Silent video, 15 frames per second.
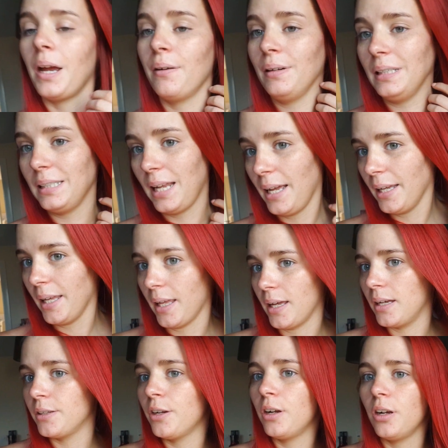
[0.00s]
really like it,
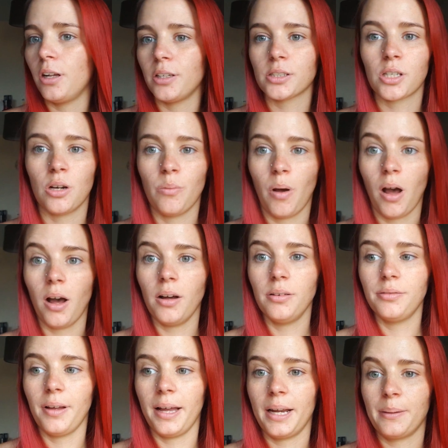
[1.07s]
and not a lot has come
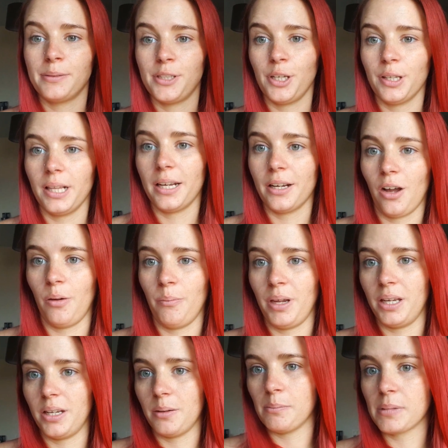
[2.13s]
off, and I'm so glad I got a
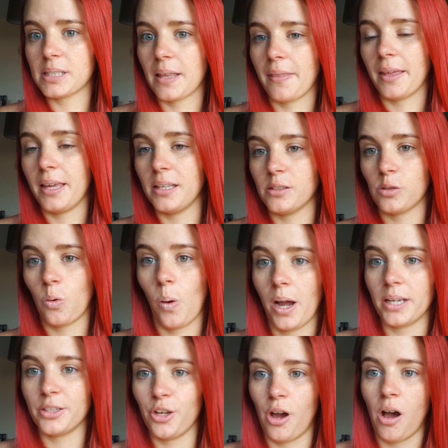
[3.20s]
medium because I think it's
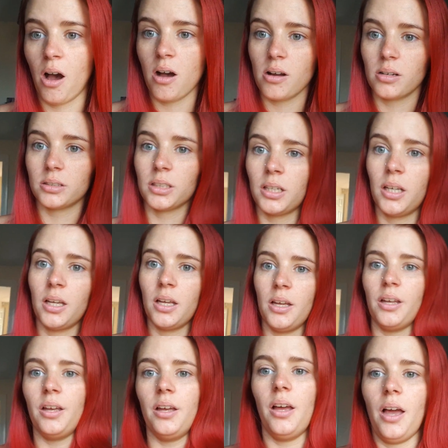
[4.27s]
quite dark.
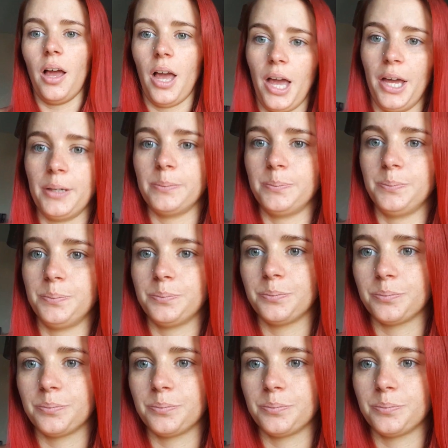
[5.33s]
The